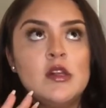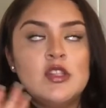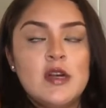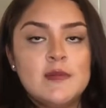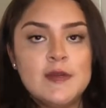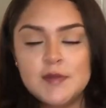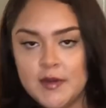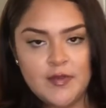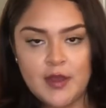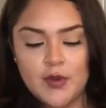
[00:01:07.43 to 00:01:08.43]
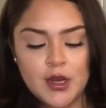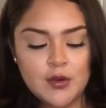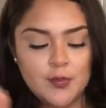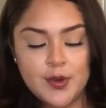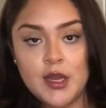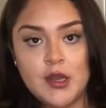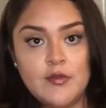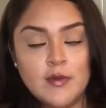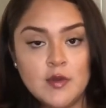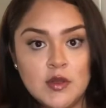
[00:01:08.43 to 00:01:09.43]
top favorite print
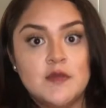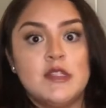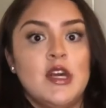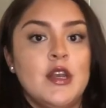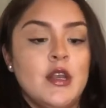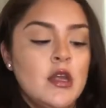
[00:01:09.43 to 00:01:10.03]
from Louis Vuitton.